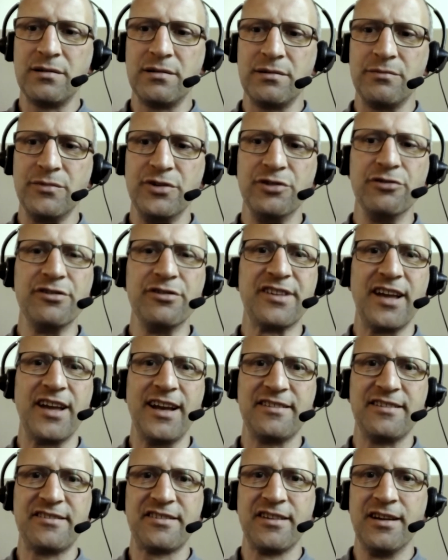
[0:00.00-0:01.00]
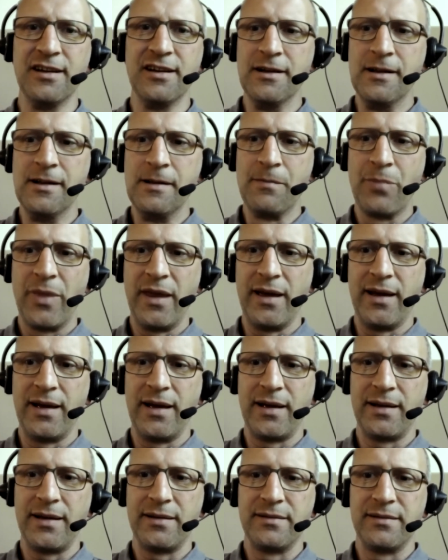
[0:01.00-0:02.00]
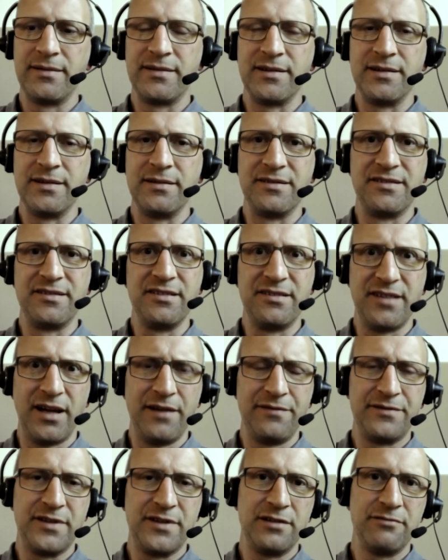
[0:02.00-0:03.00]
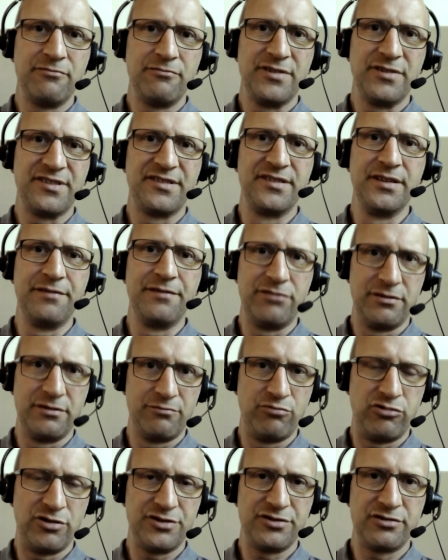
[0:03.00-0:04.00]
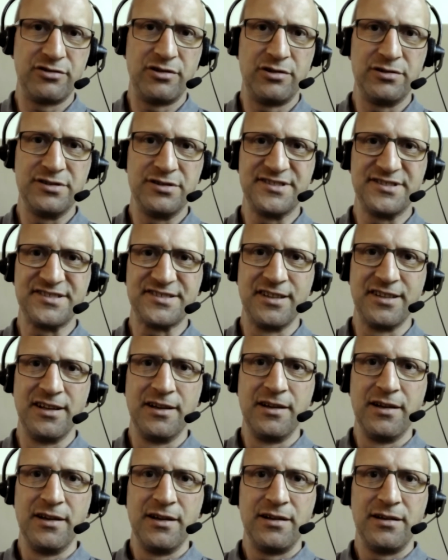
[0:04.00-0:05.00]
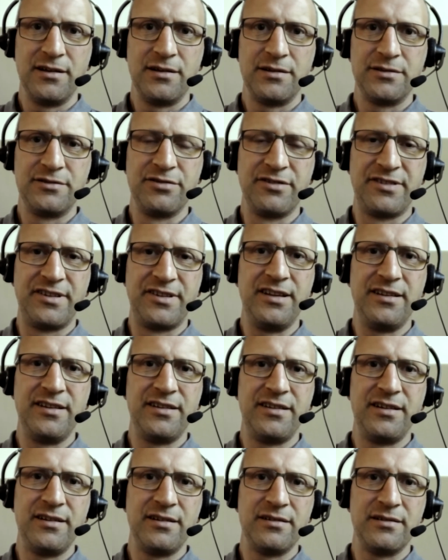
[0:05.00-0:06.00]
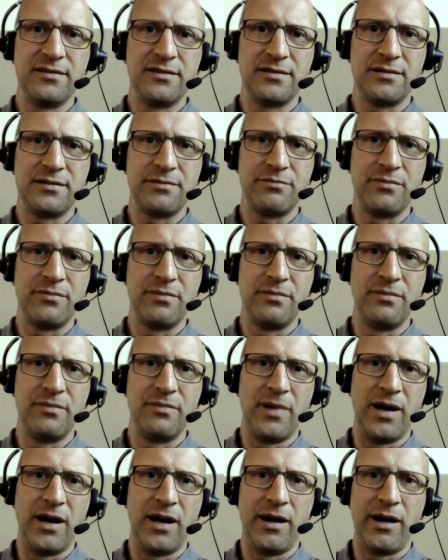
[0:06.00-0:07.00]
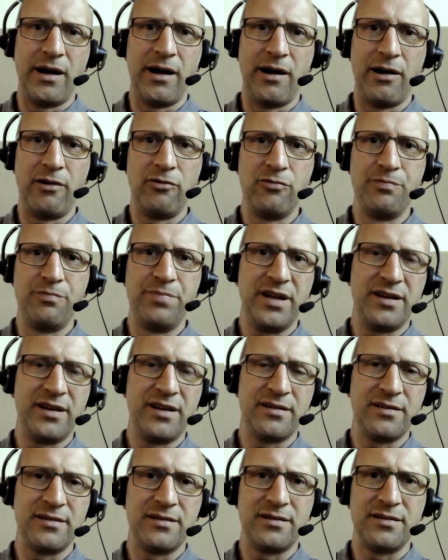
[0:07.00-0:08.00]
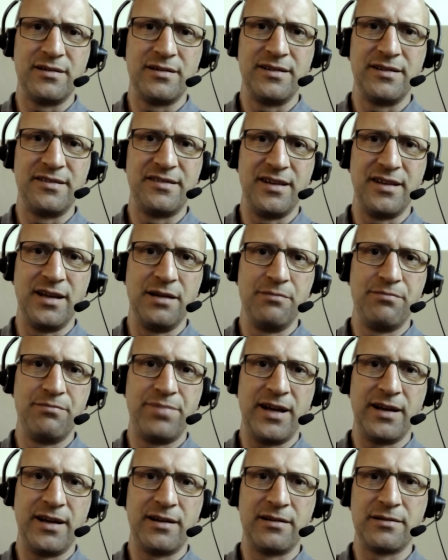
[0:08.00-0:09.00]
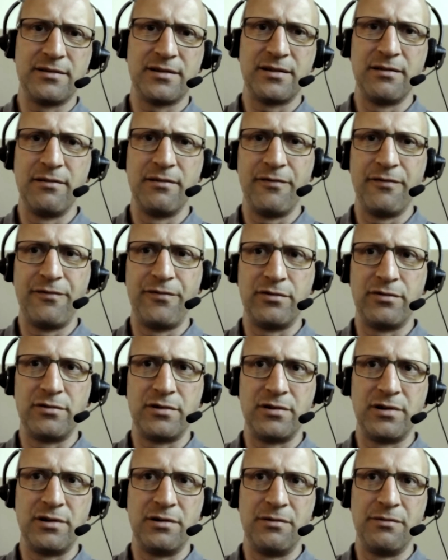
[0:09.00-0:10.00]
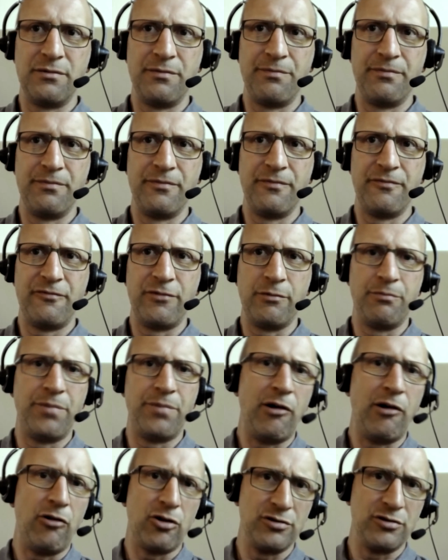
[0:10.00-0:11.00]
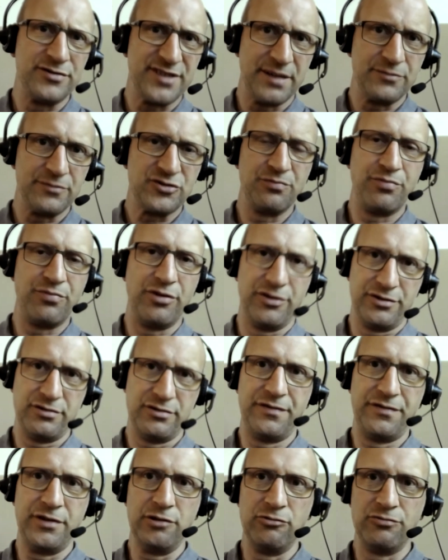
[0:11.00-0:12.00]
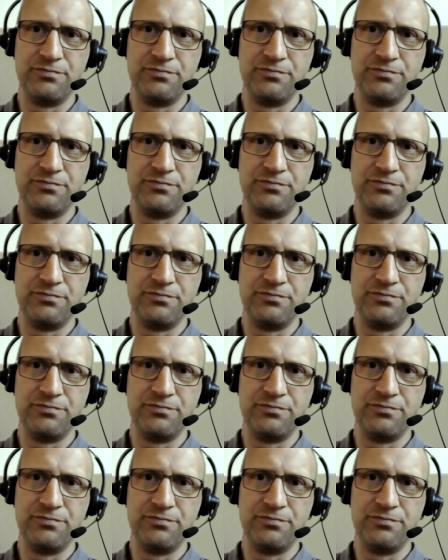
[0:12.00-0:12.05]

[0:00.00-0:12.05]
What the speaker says: use case. And this I've done with different protocols to see how big is the impact from power consumption point of view.